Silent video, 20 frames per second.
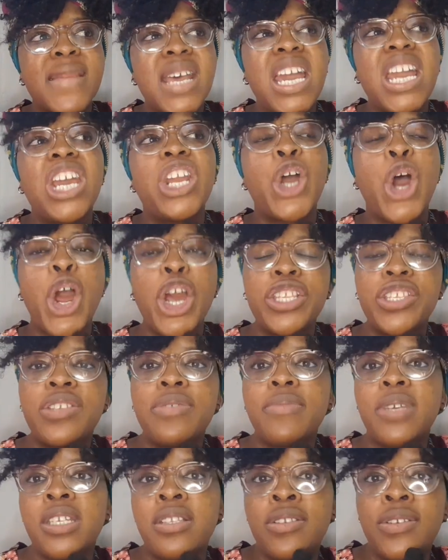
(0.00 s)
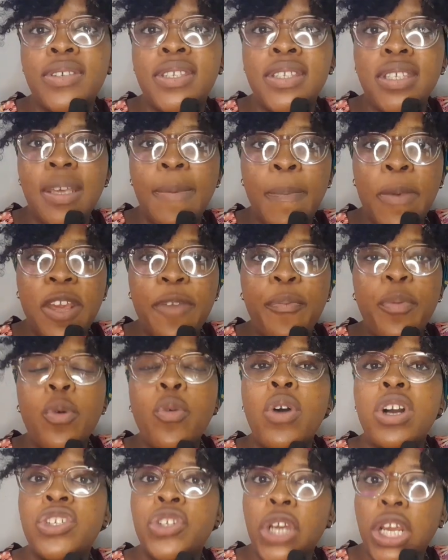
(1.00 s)
it hurts me to see people
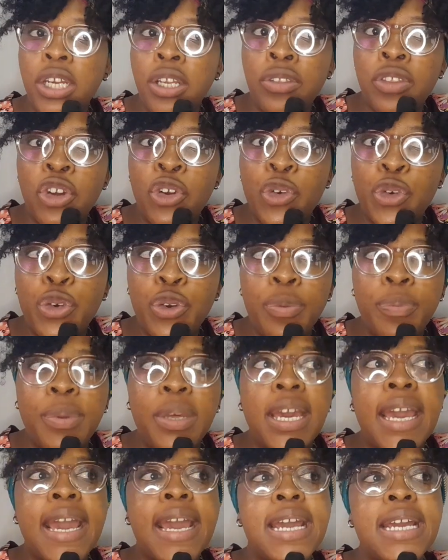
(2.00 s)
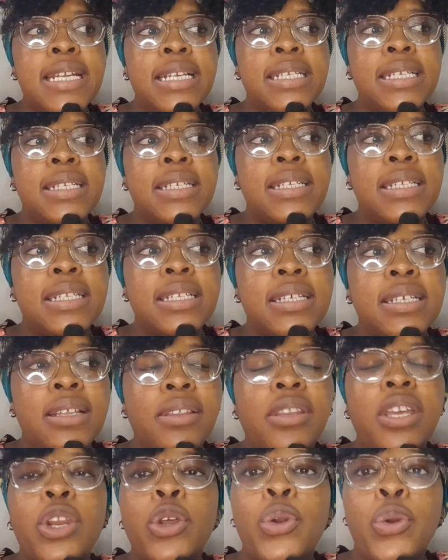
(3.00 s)
who are joining the group and
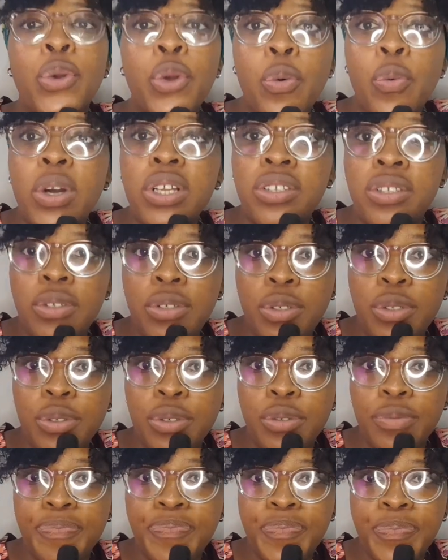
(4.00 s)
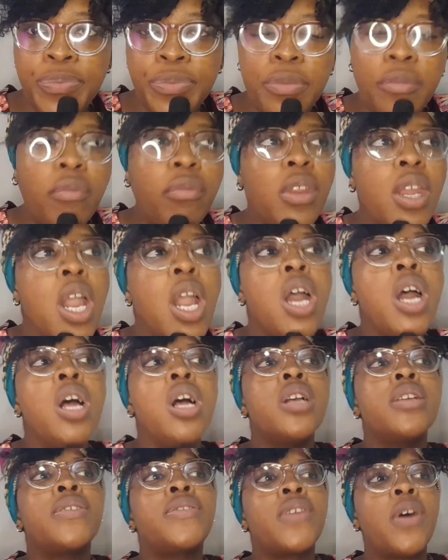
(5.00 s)
they don't know what to do.
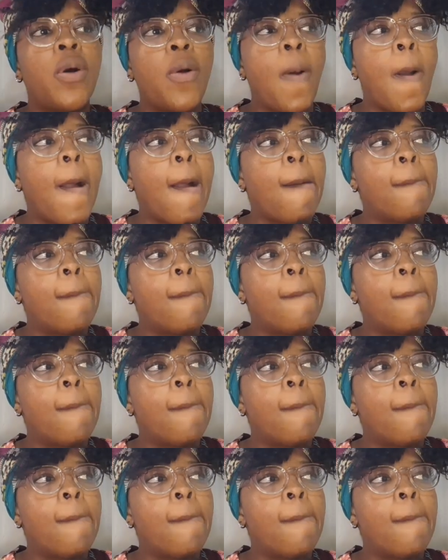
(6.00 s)
So